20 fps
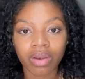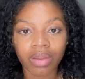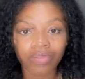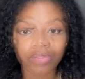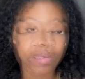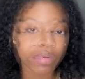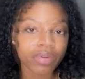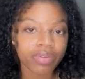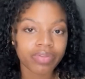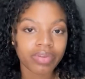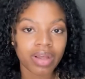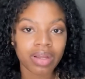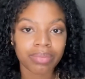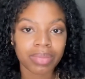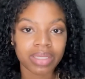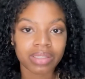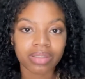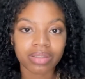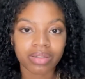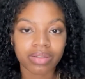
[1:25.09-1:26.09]
I will find
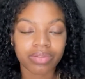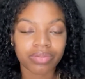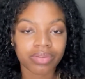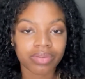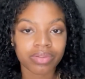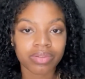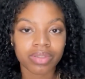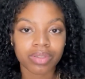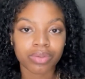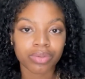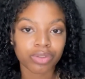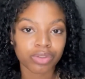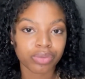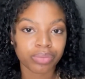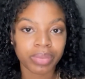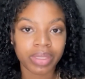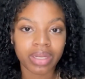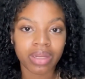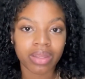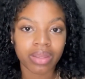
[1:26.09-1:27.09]
myself on social
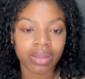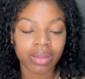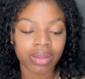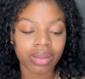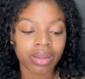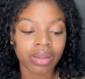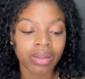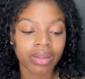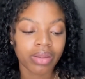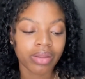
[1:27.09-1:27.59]
media